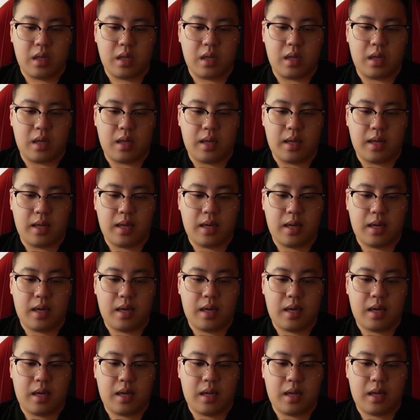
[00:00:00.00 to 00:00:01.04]

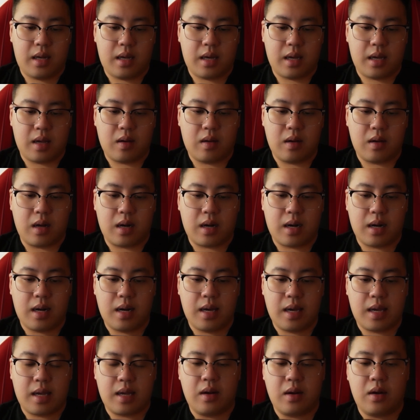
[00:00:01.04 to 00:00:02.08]
and I'm gonna
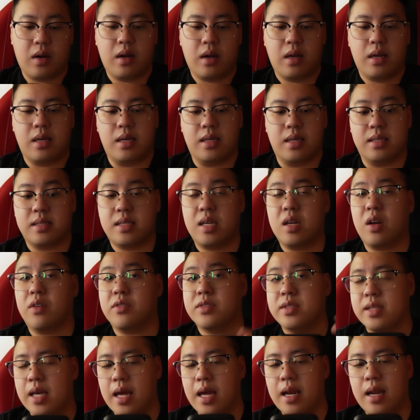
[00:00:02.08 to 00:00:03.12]
click, instead of
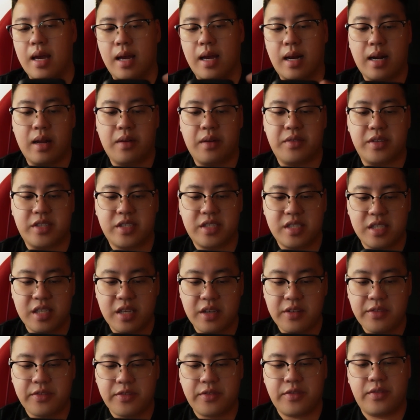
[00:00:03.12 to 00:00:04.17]
send, I click
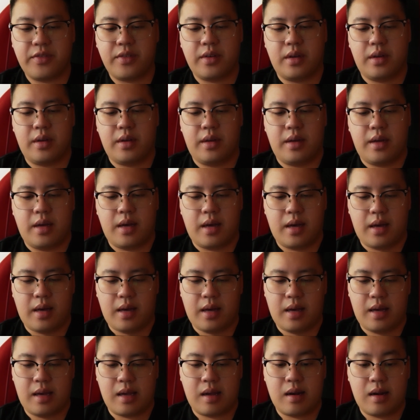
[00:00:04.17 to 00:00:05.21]
receive.
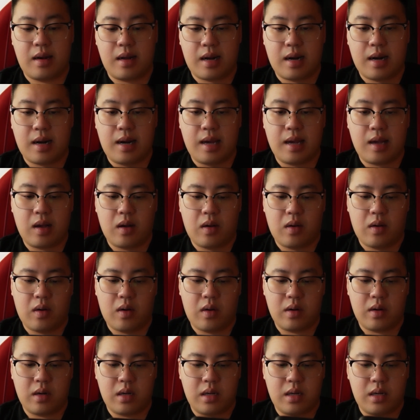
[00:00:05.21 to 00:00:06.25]
I'm gonna click
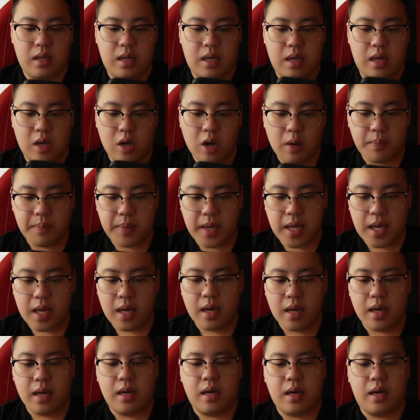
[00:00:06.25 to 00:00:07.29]
on the copy.
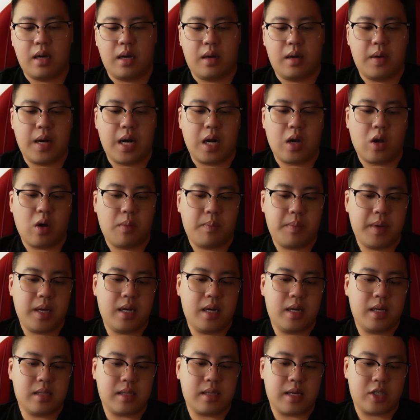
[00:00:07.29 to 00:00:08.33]
I'm gonna copy
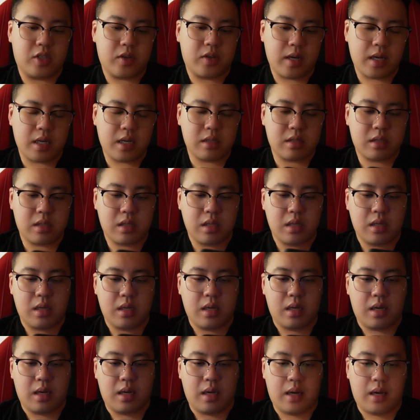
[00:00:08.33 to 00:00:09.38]
this address
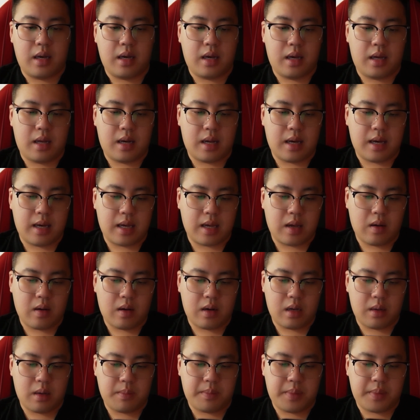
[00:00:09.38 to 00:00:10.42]
and I'm gonna
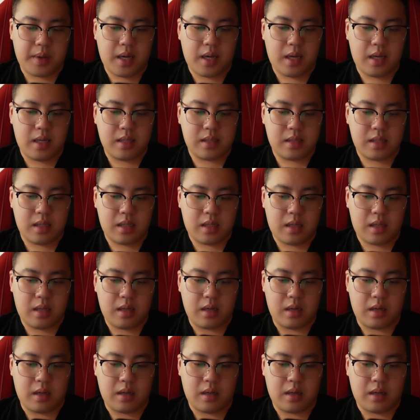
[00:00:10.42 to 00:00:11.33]
paste it here.